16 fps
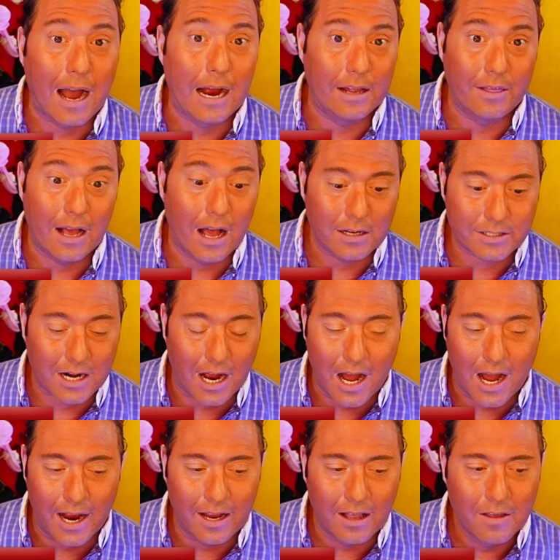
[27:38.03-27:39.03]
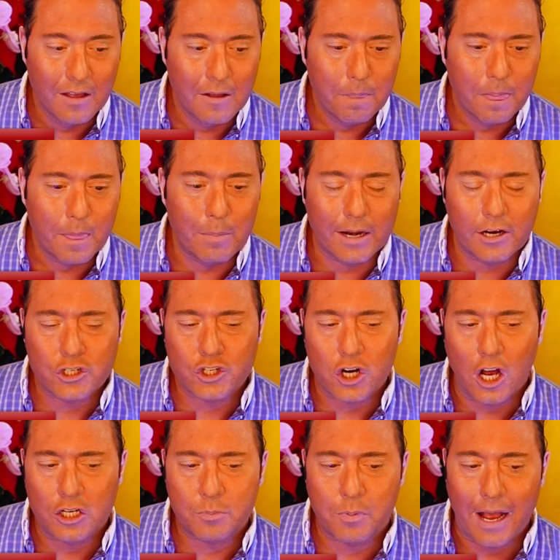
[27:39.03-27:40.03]
pie in the sky. But
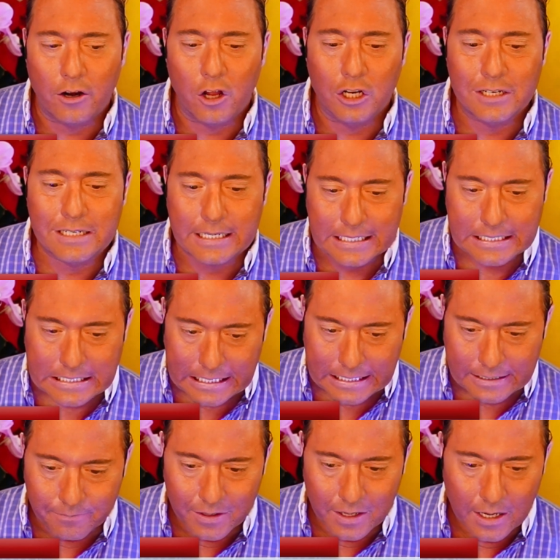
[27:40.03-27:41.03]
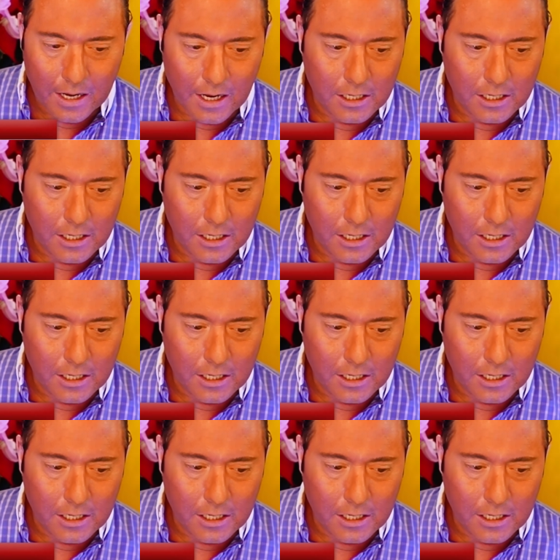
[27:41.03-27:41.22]
here's Josh Brown on Disney.